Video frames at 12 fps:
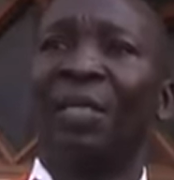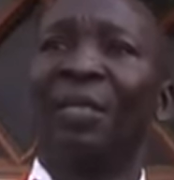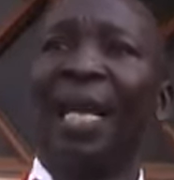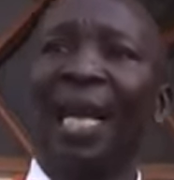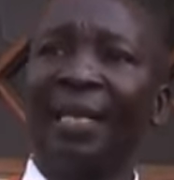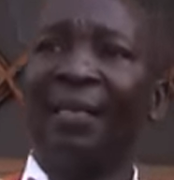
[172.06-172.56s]

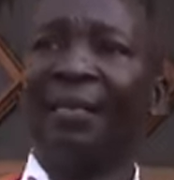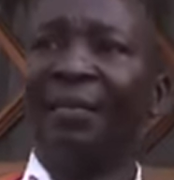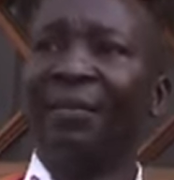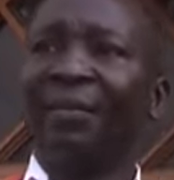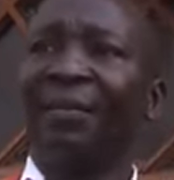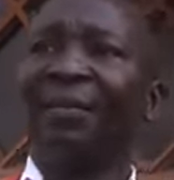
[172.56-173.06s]
Then,
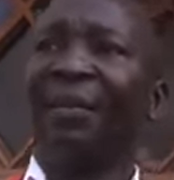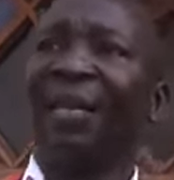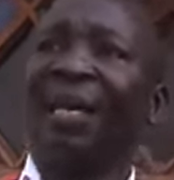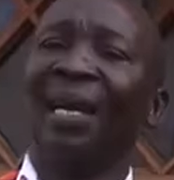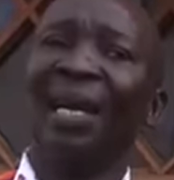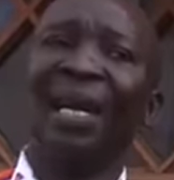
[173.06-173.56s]

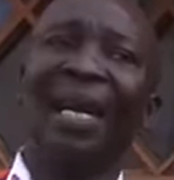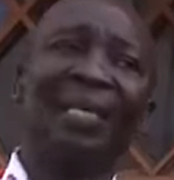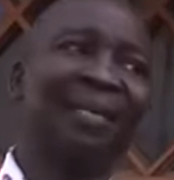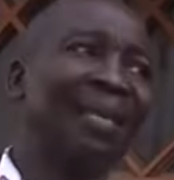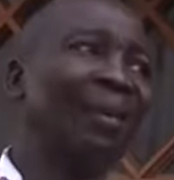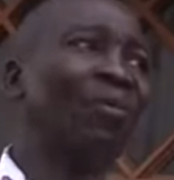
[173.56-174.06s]

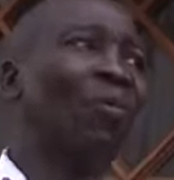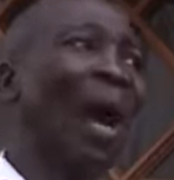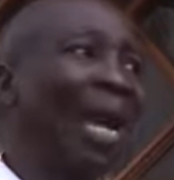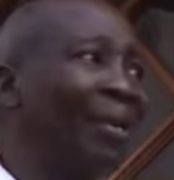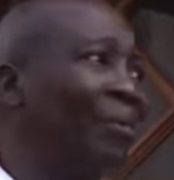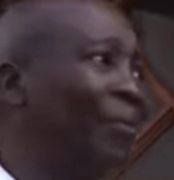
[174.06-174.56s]
as a
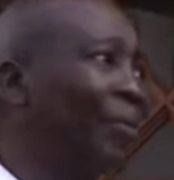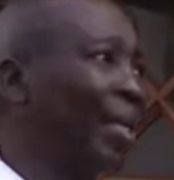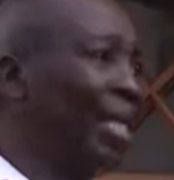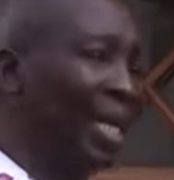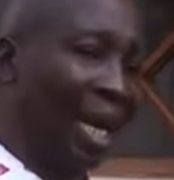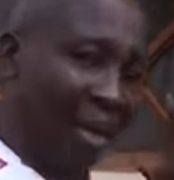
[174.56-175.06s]
wife
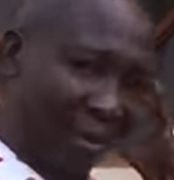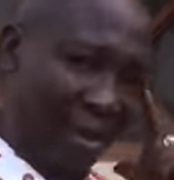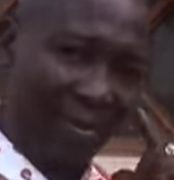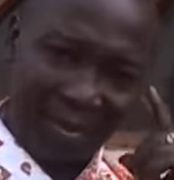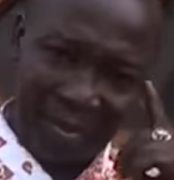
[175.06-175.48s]
in the harem,